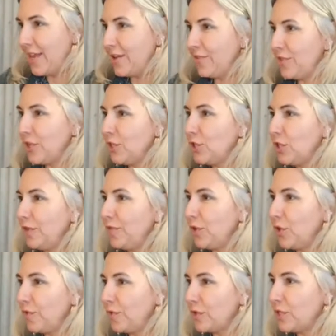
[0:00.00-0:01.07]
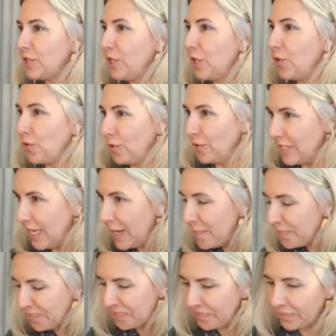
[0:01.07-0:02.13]
of the Yeshiva University crew
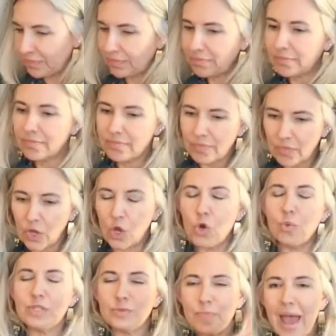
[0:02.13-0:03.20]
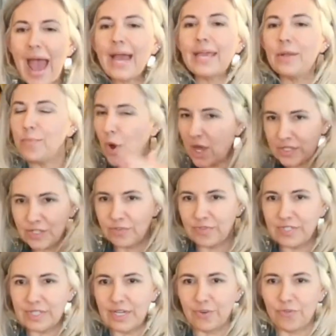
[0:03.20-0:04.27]
team, who was back in Boston
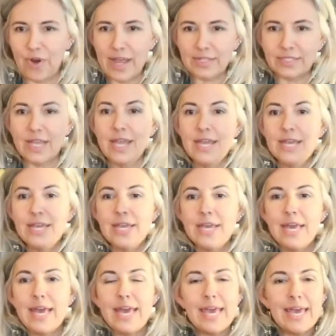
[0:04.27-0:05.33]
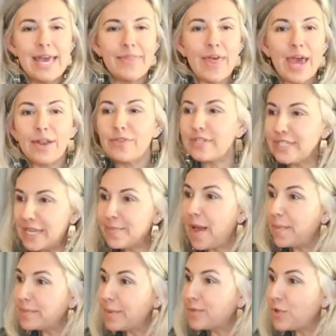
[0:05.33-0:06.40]
visiting friends. The head of the team
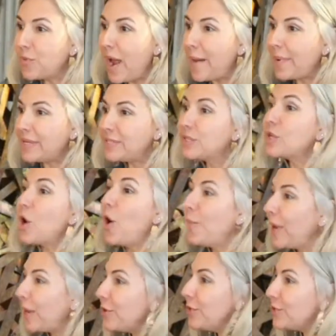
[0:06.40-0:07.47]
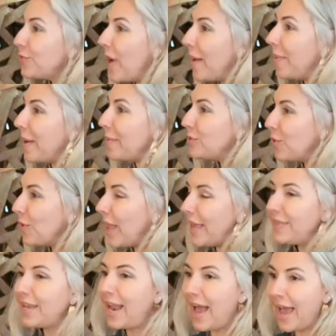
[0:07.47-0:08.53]
comes up to the rabbi and says, "Oh my goodness, Rabbi, I'm so glad that